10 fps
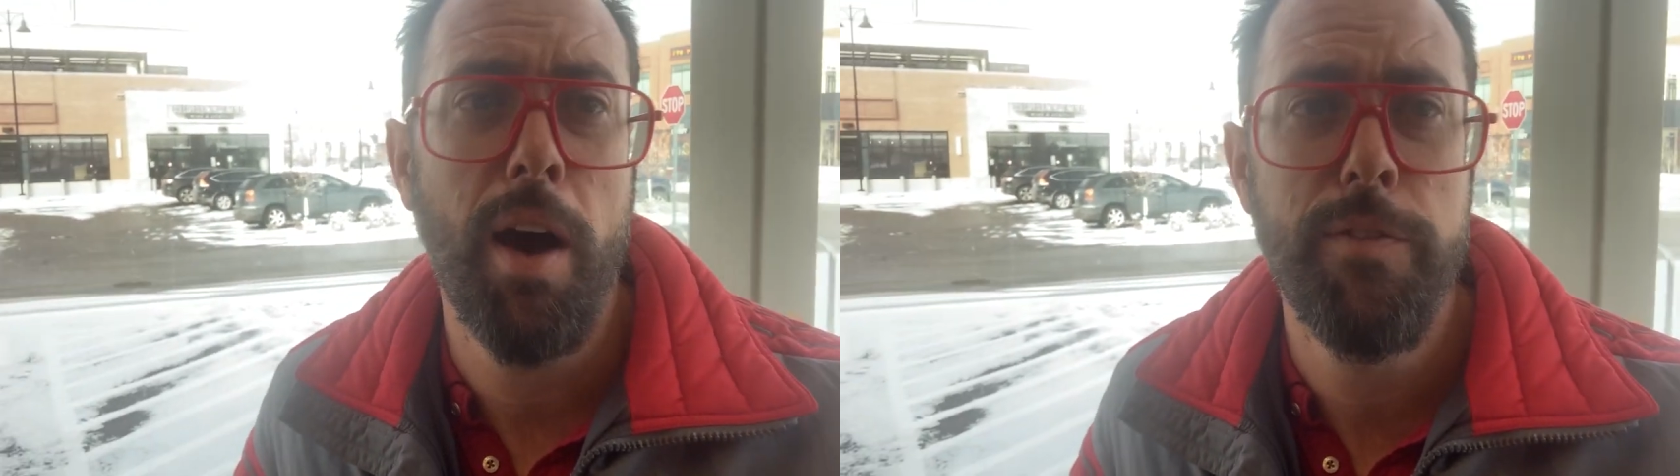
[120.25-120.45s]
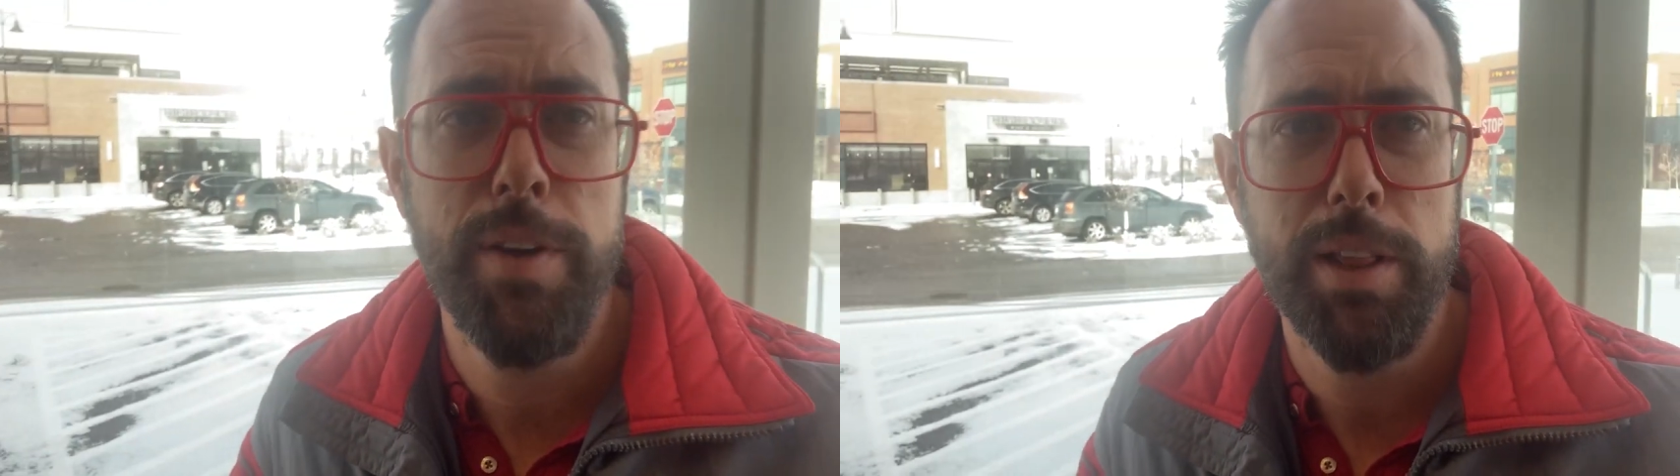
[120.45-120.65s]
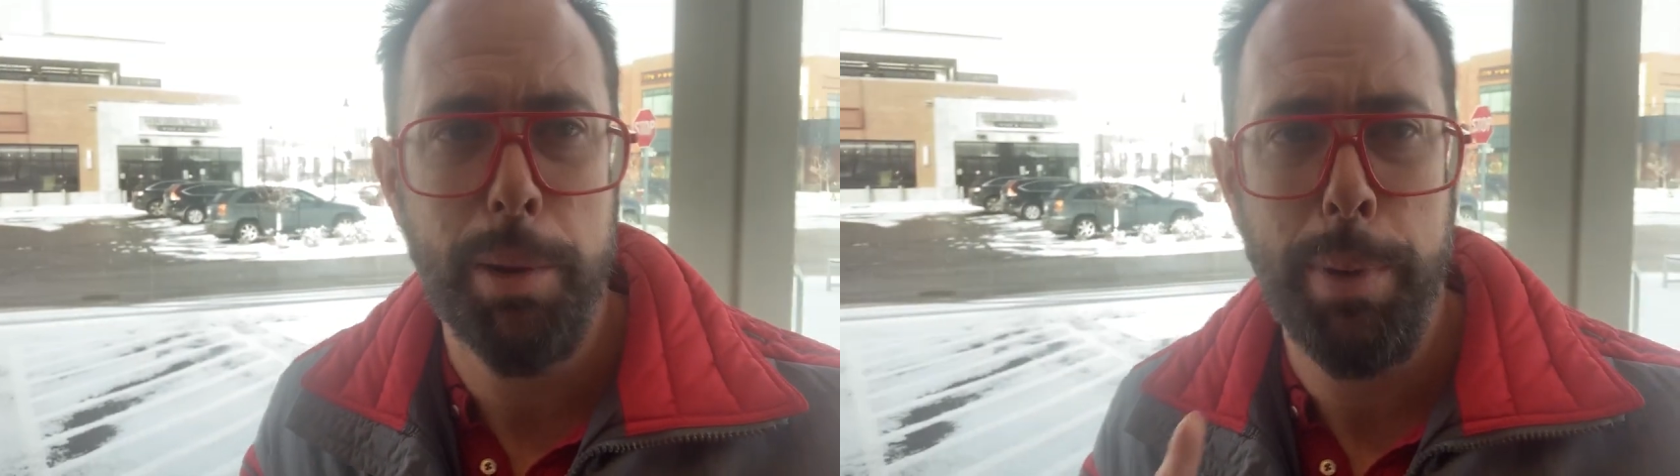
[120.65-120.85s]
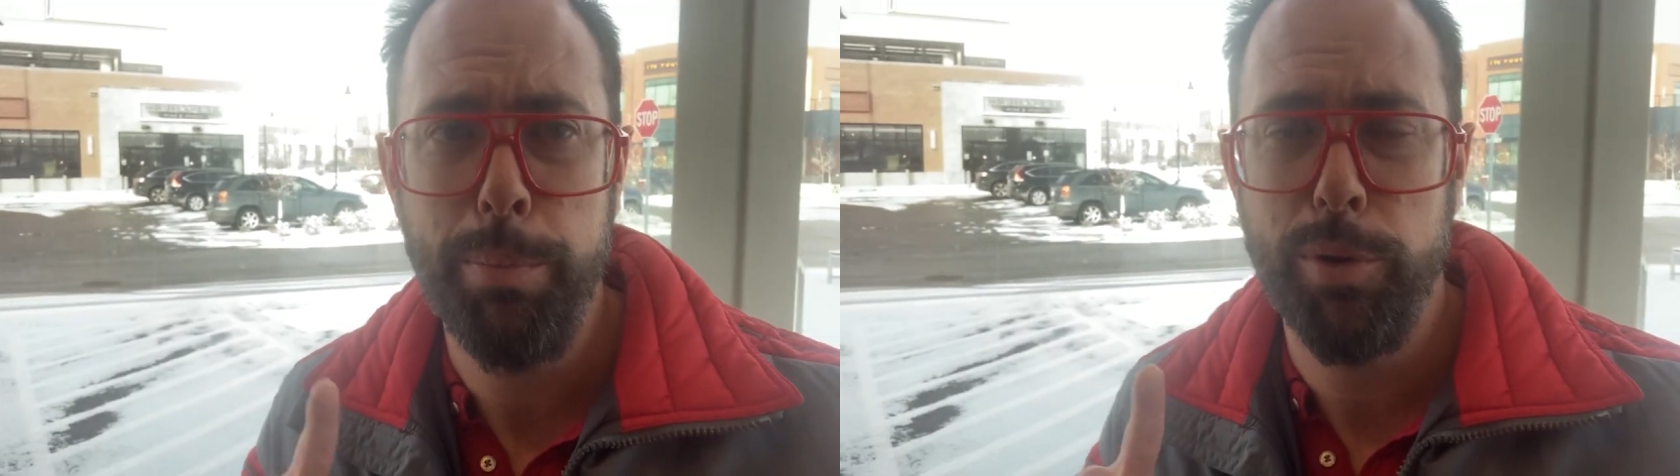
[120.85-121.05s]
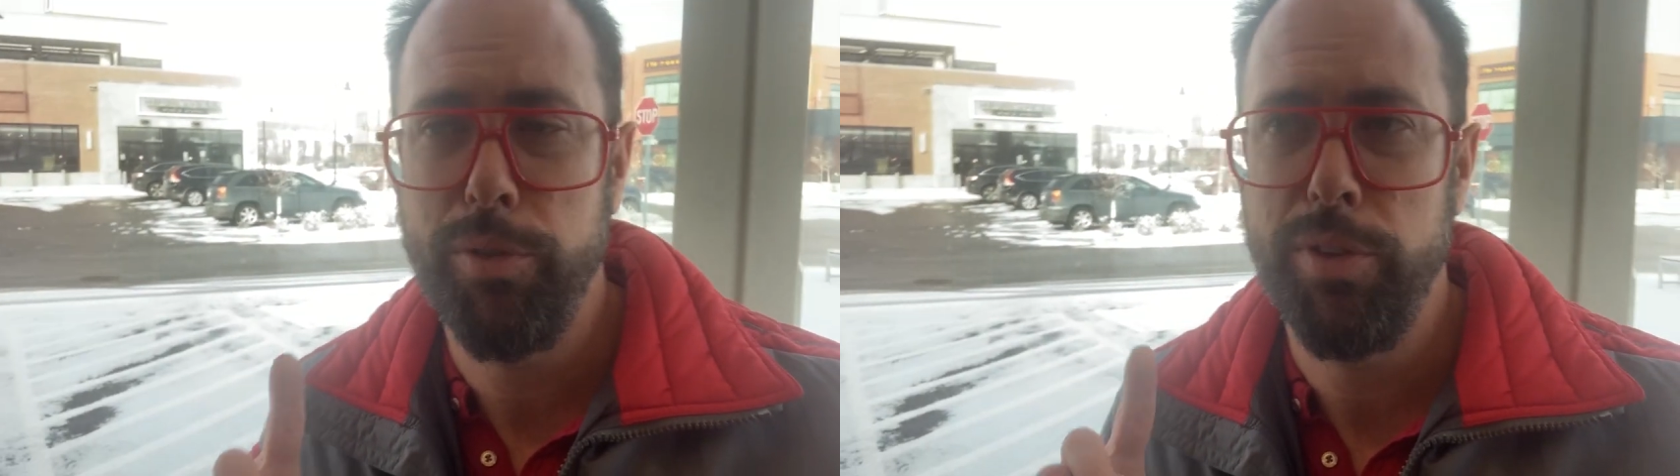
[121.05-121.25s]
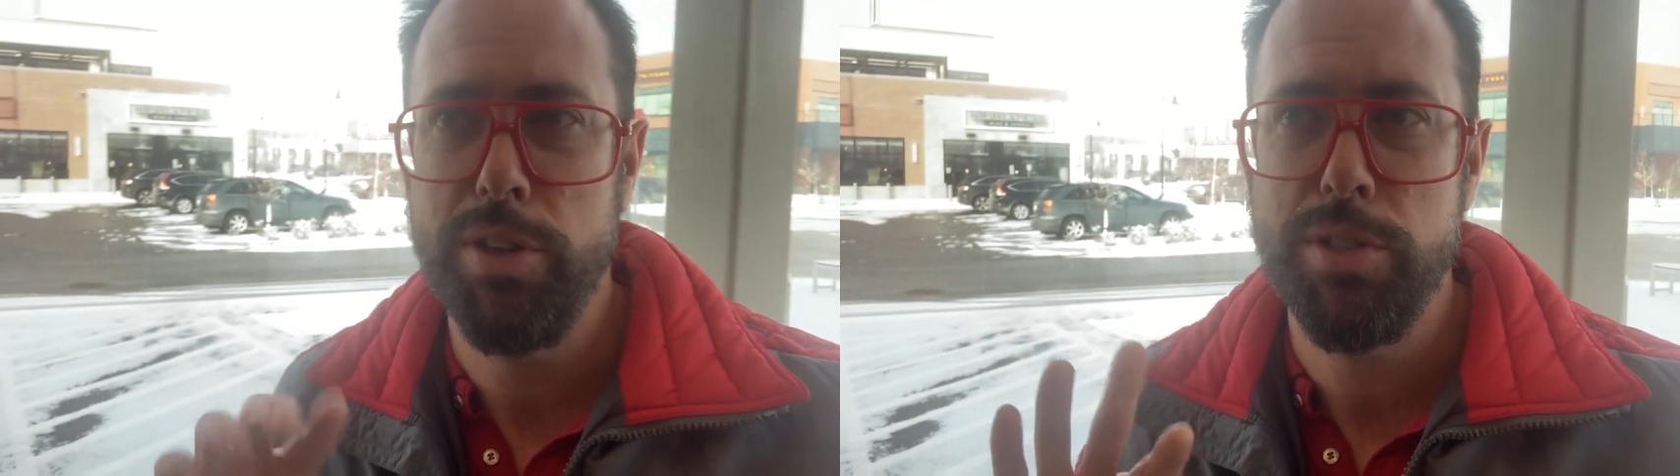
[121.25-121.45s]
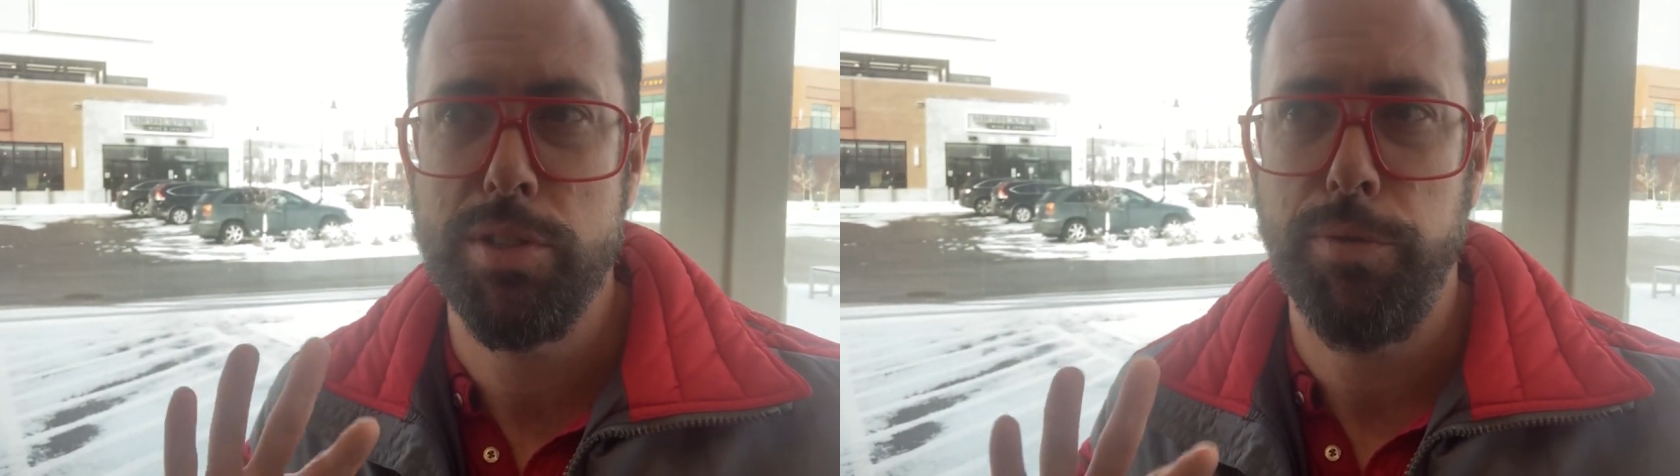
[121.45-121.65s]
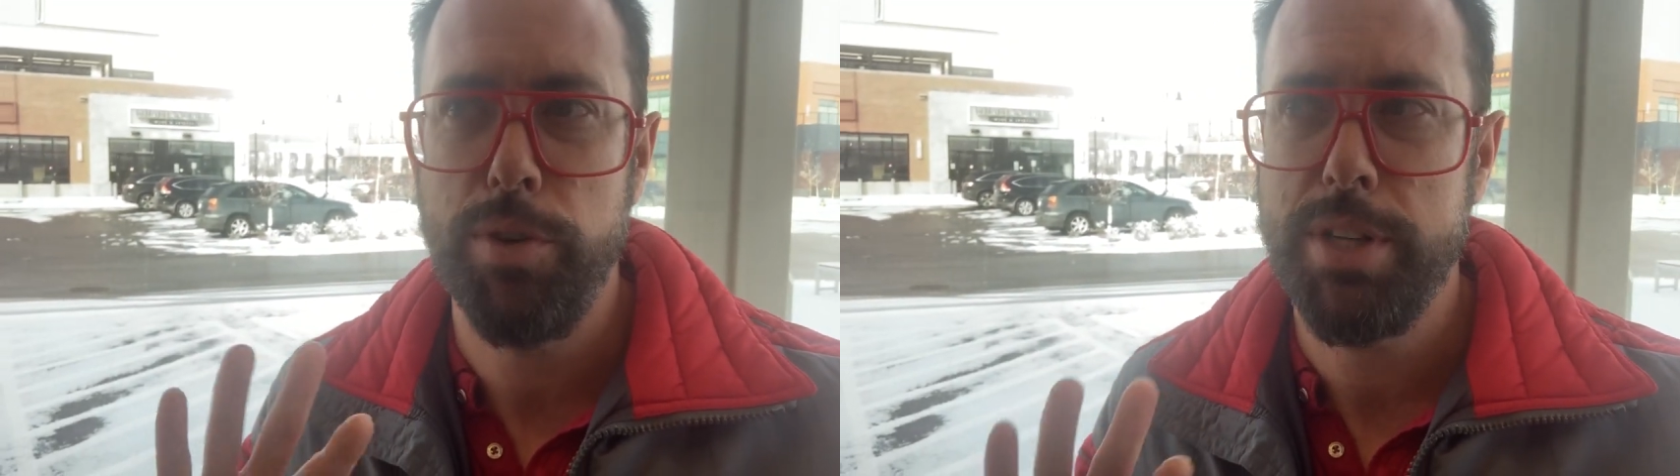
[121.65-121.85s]
I feel like people, this is
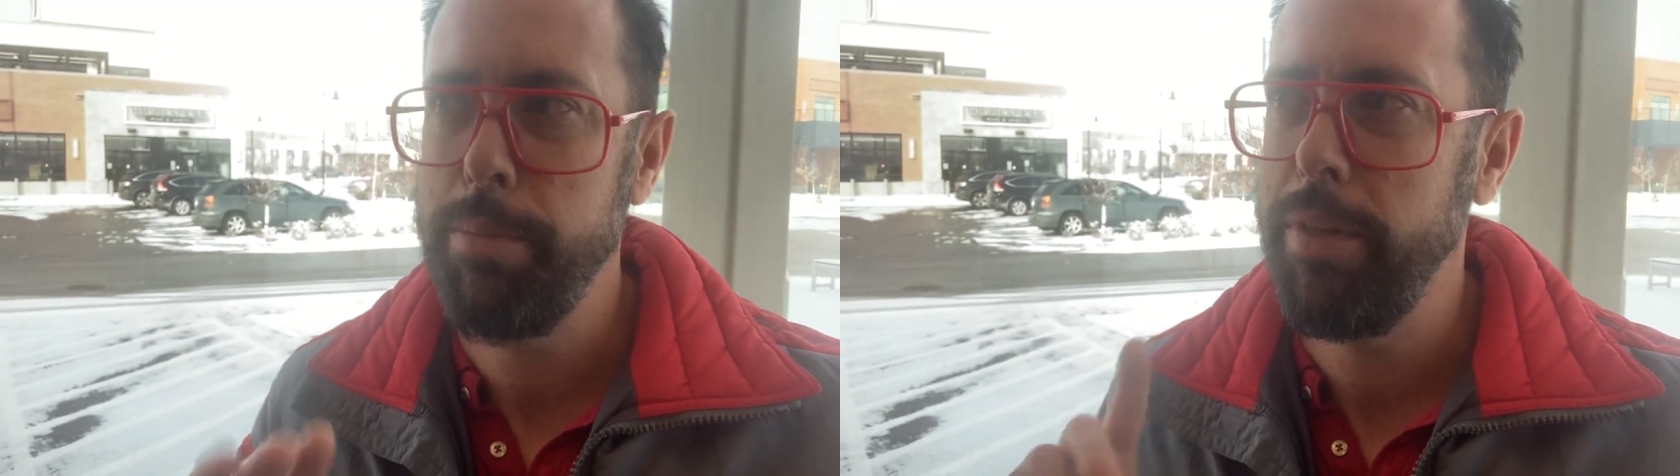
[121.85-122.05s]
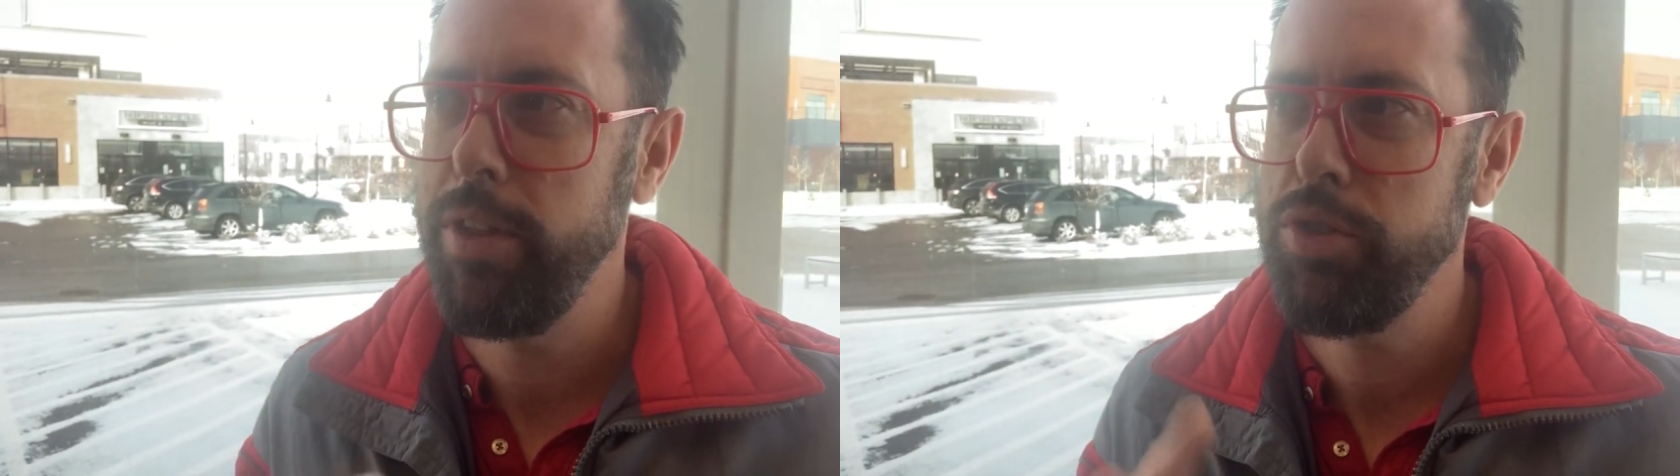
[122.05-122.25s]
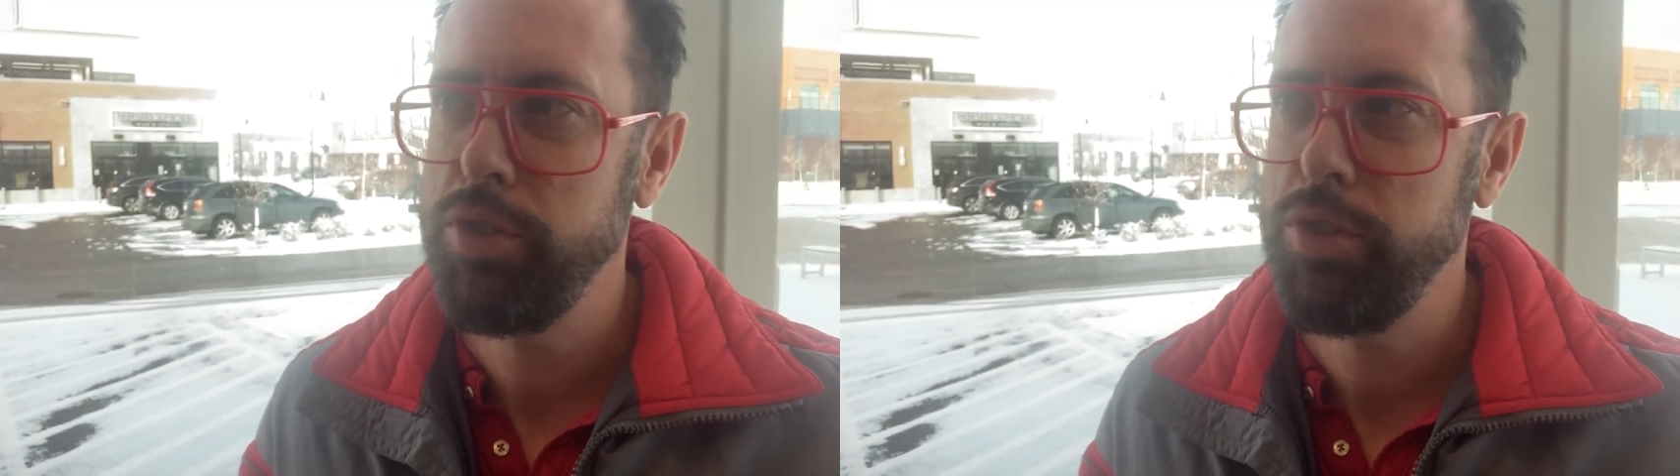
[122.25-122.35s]
the first time that this